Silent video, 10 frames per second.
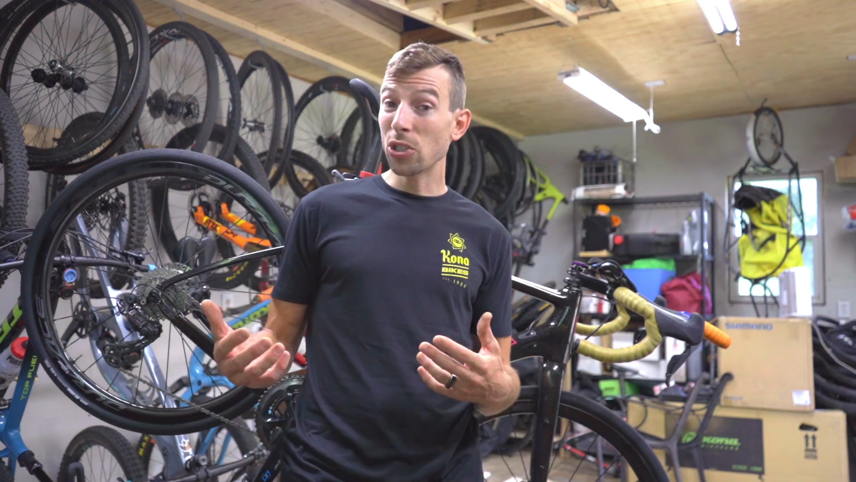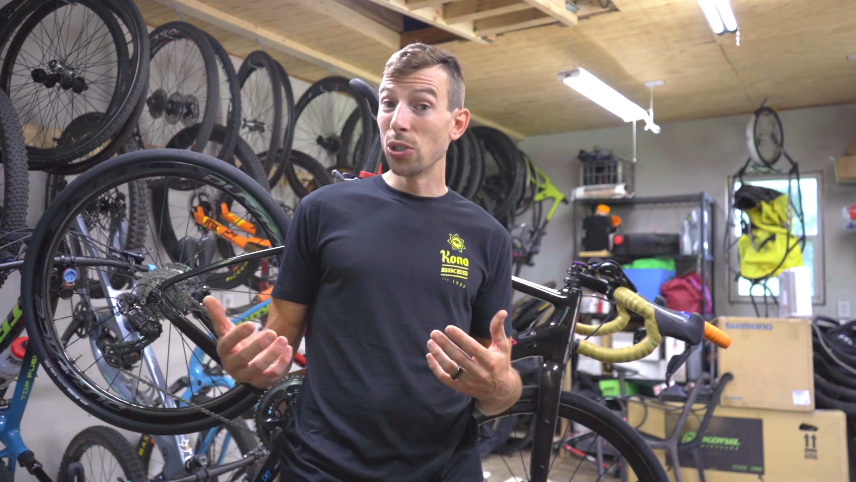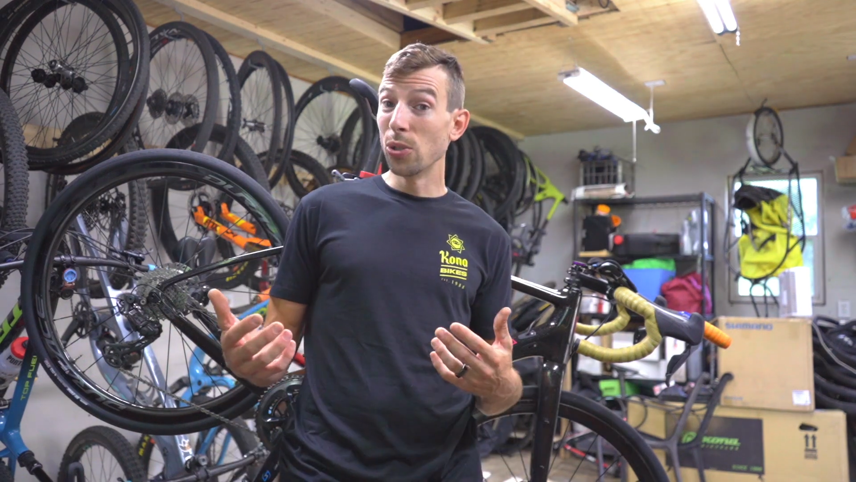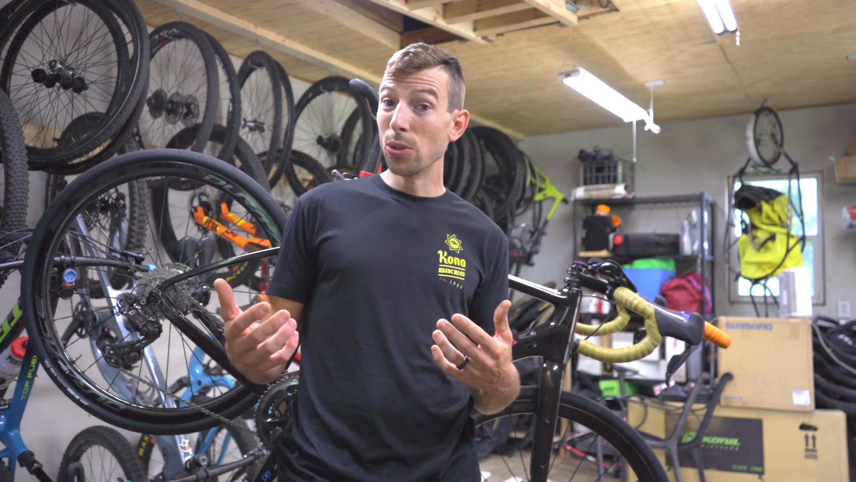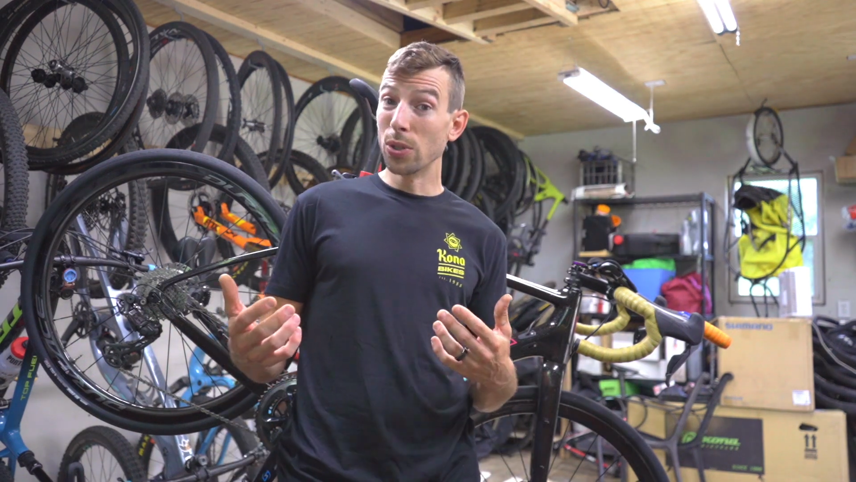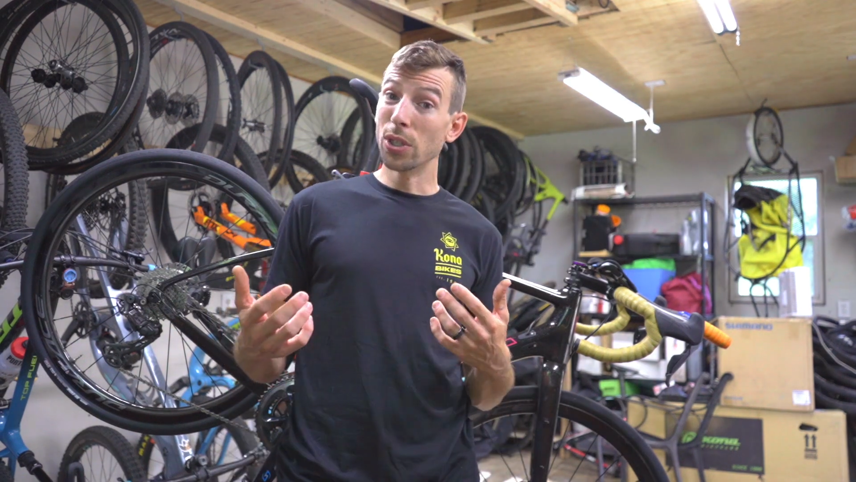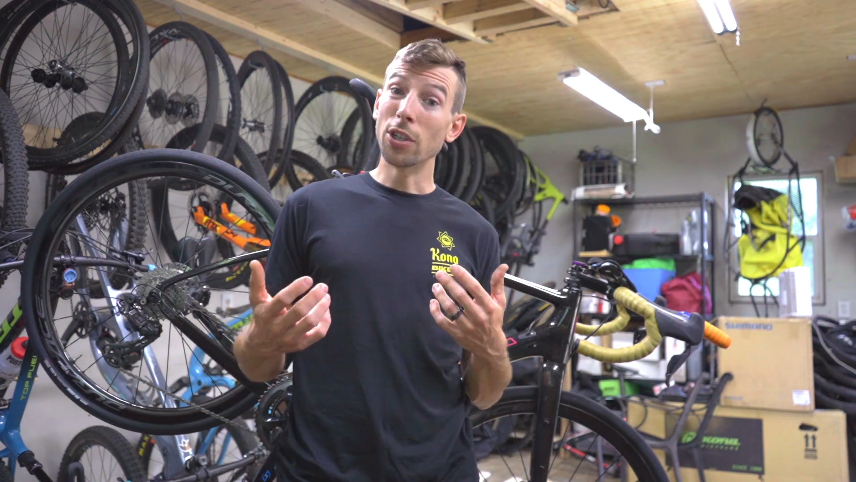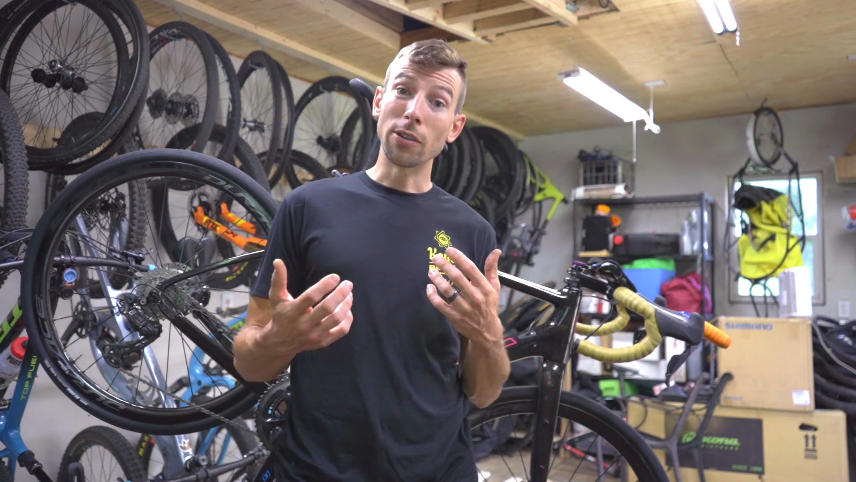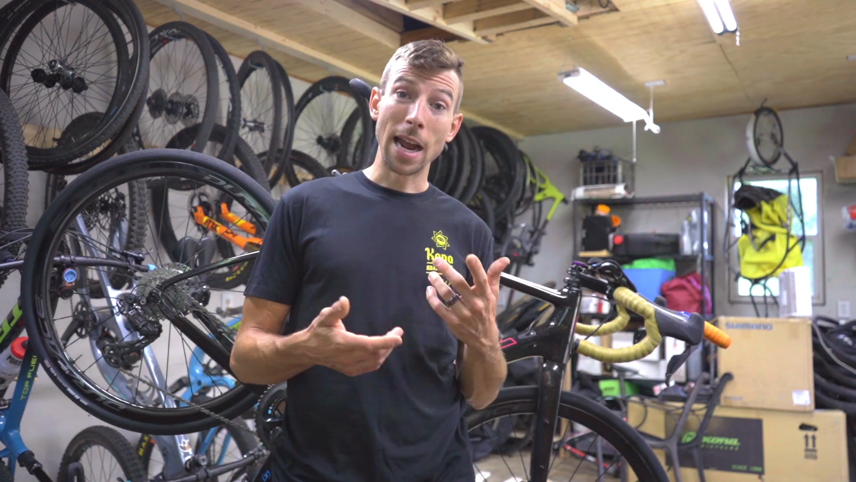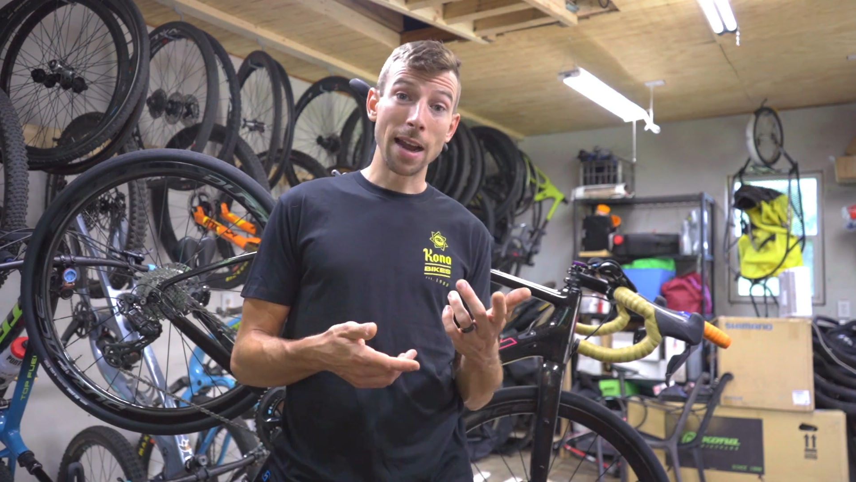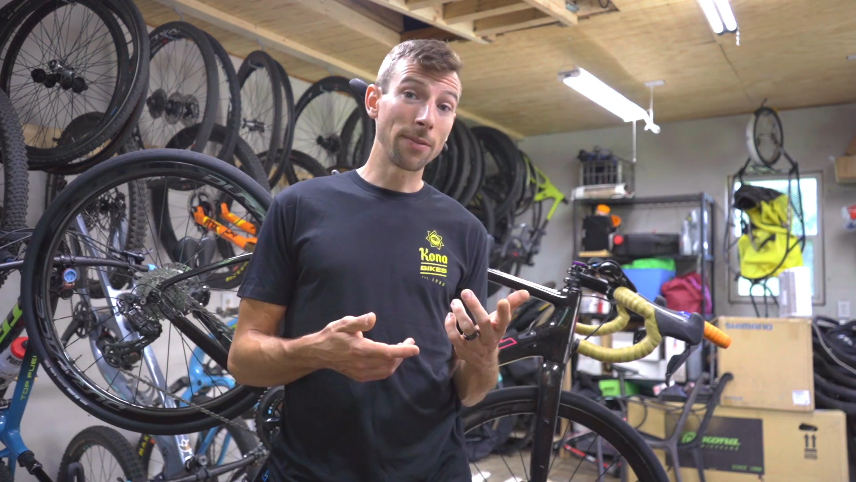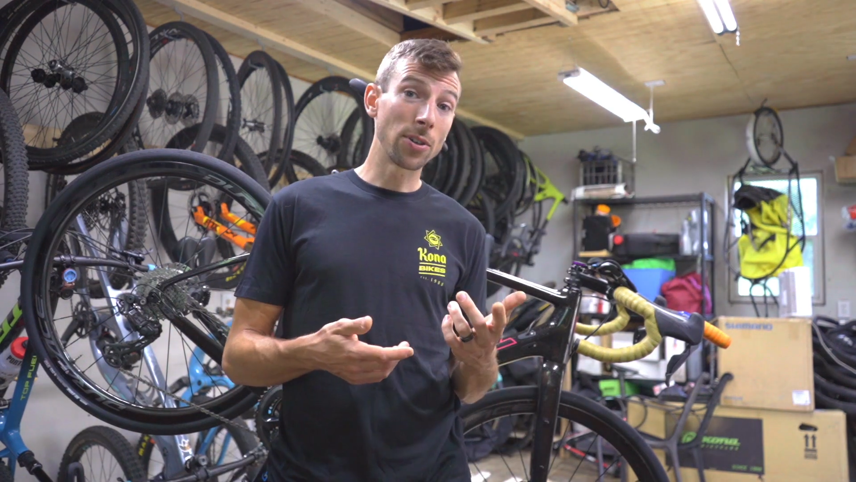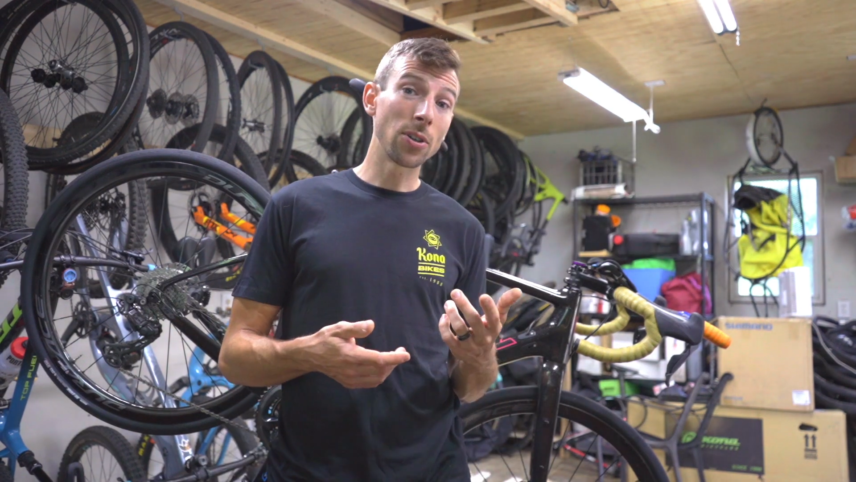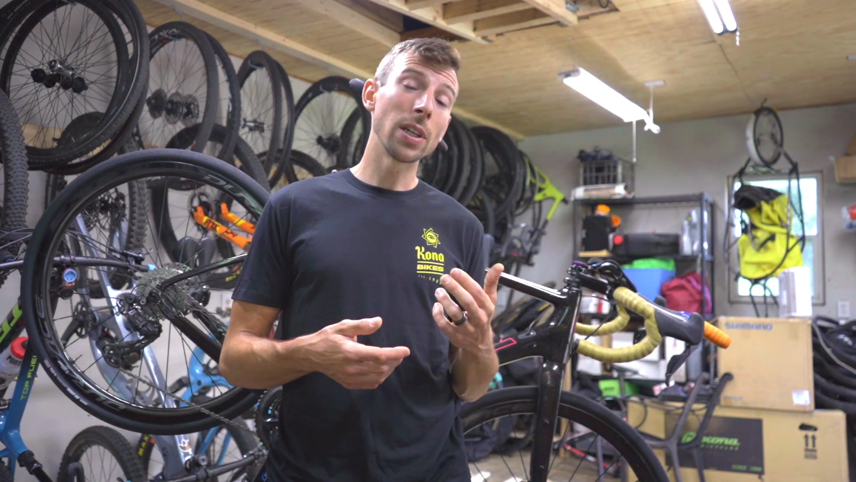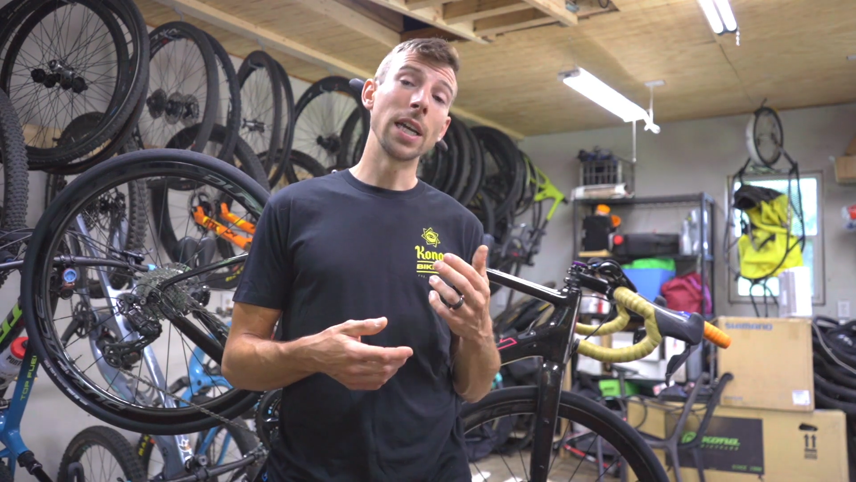to the
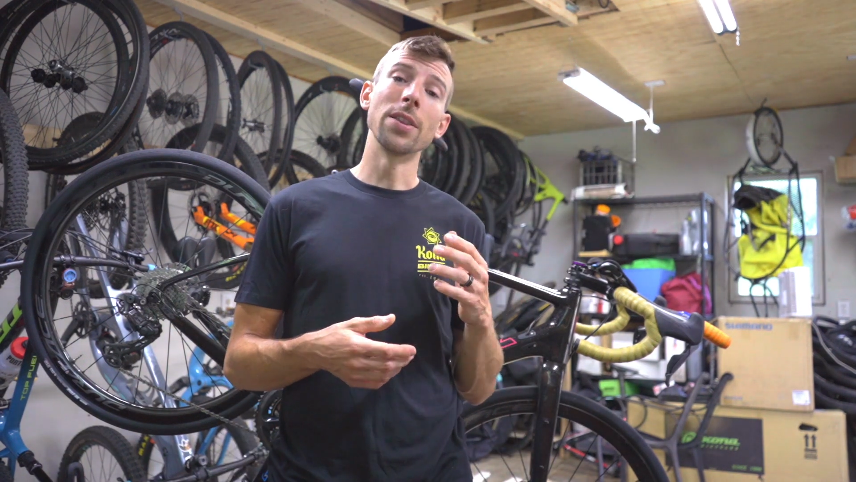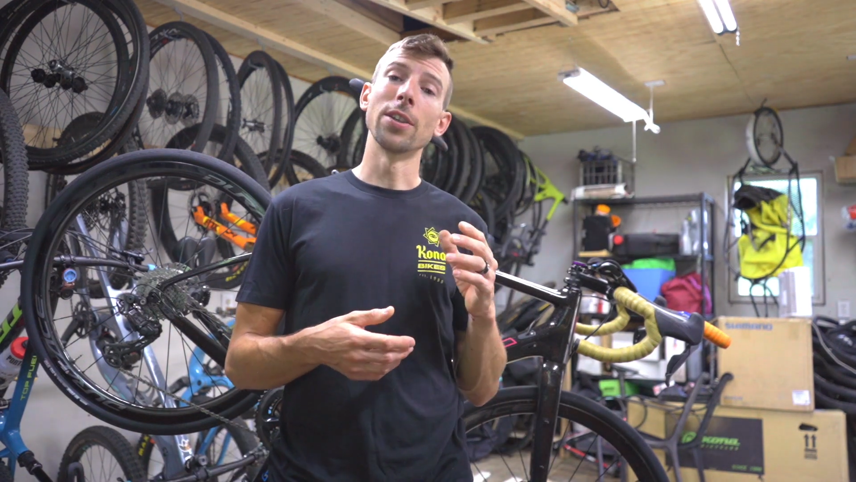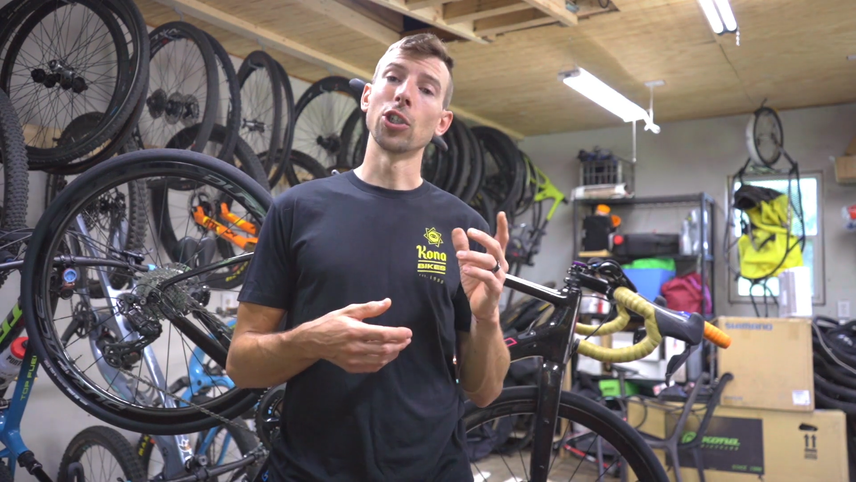gravel and the